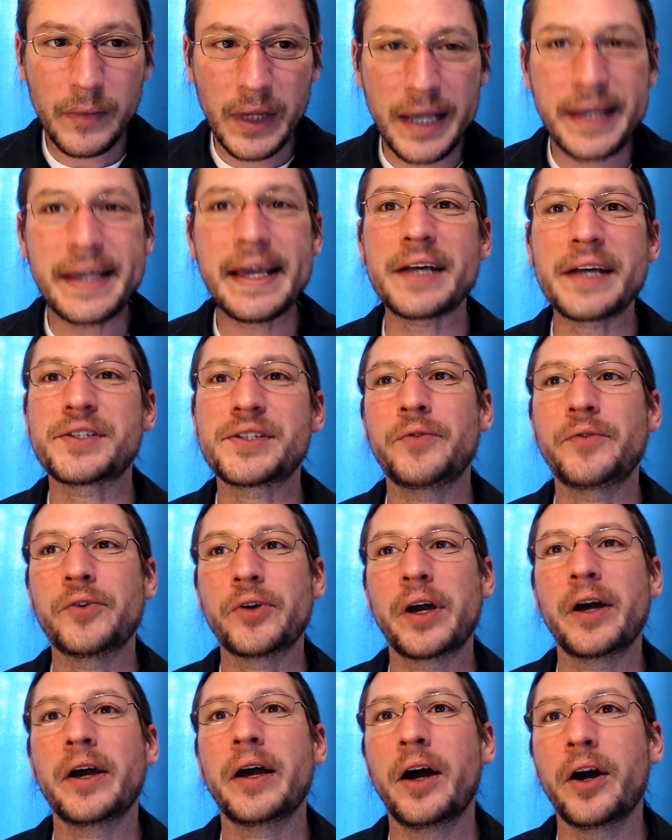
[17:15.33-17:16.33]
yes, if you
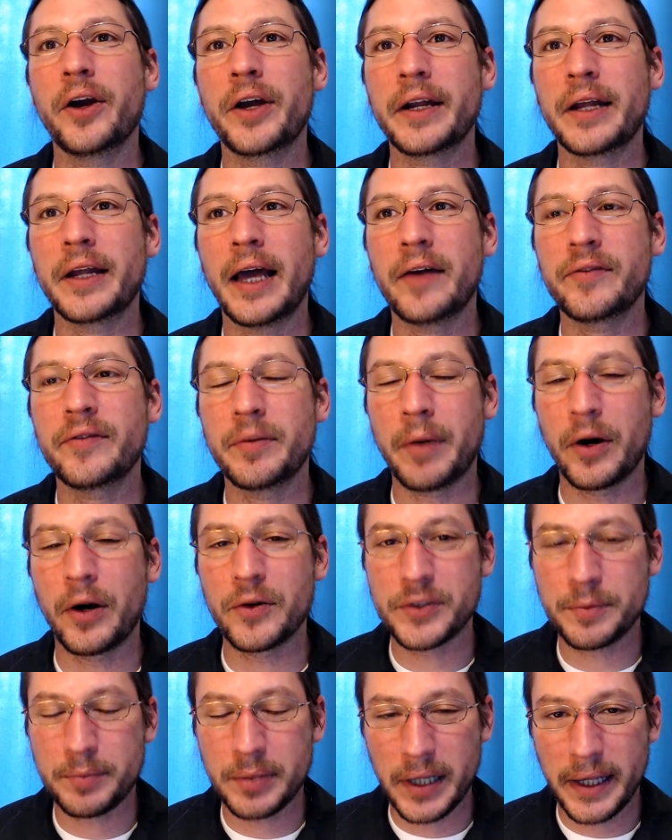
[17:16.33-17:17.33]
are gonna have them out
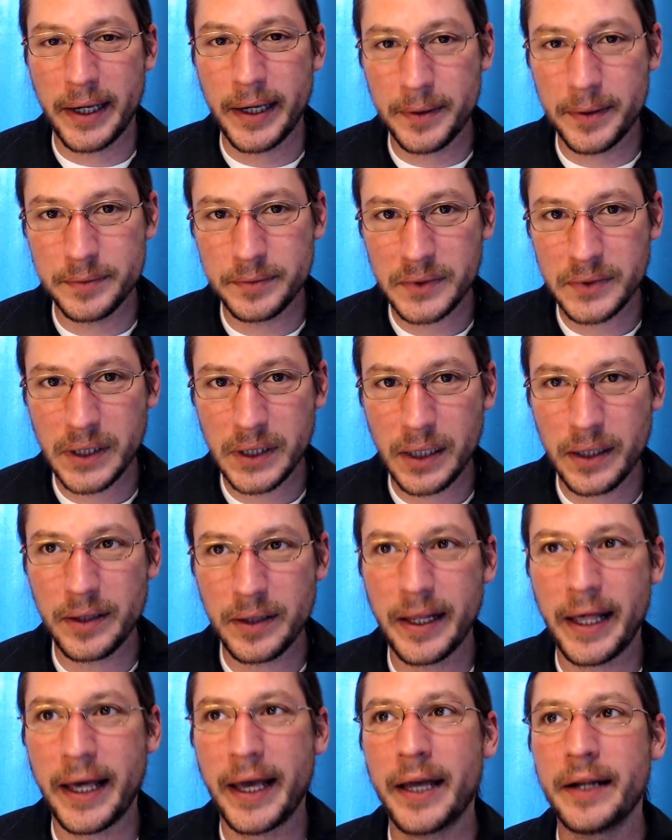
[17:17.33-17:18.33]
to play,
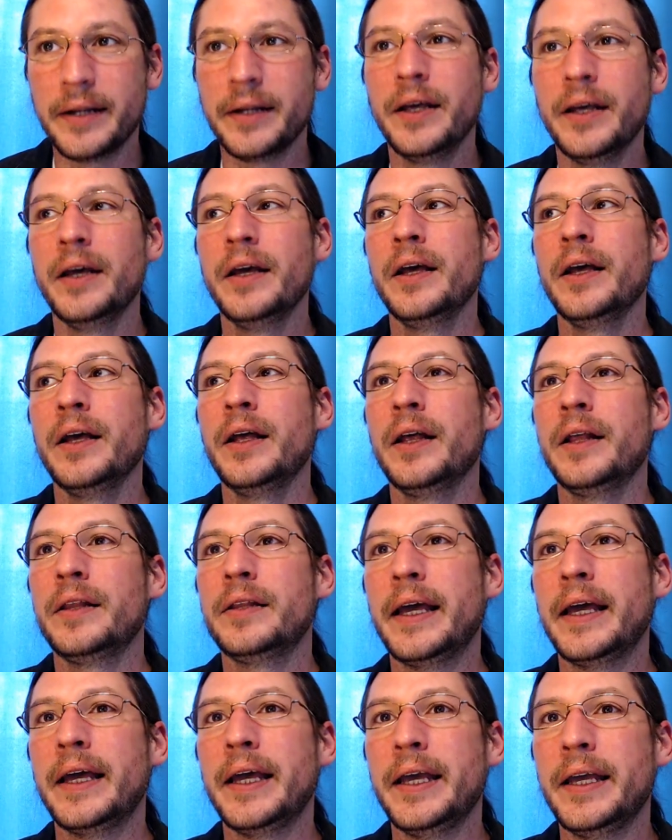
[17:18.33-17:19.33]
then
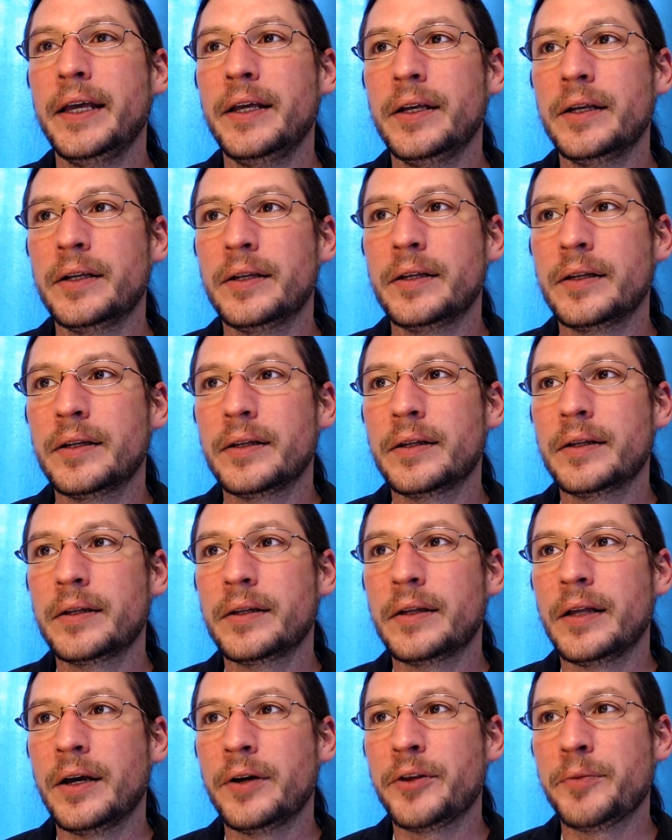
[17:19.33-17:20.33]
they're
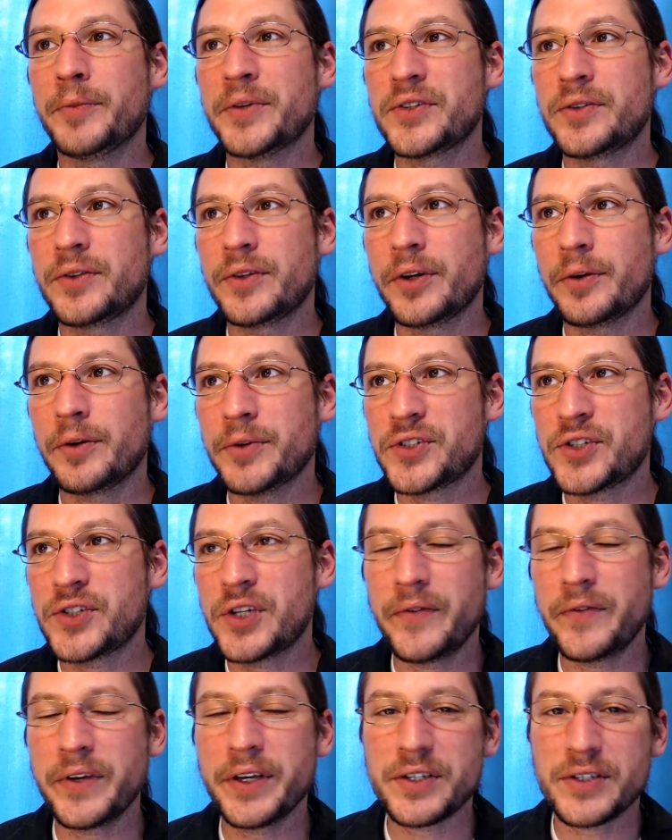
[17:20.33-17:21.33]

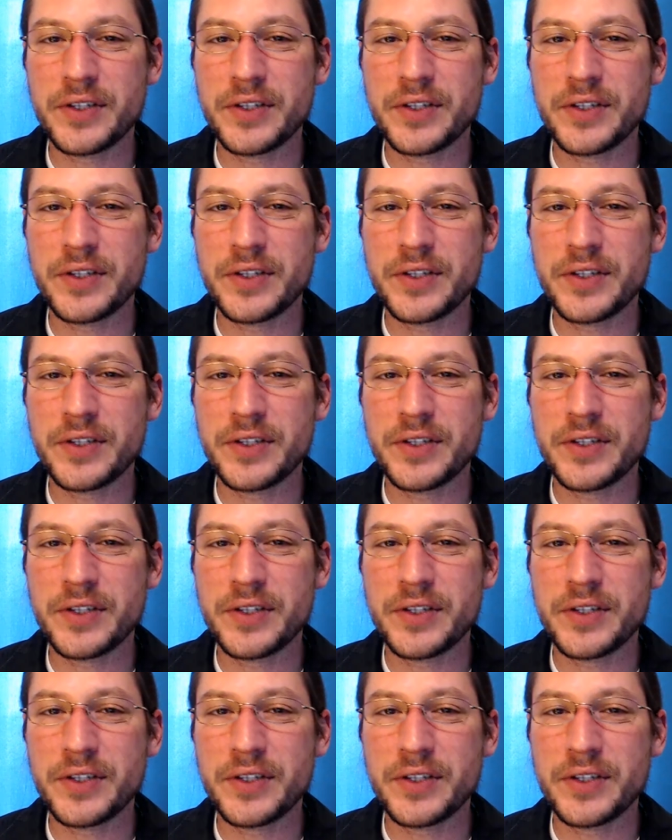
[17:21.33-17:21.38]
mischievous.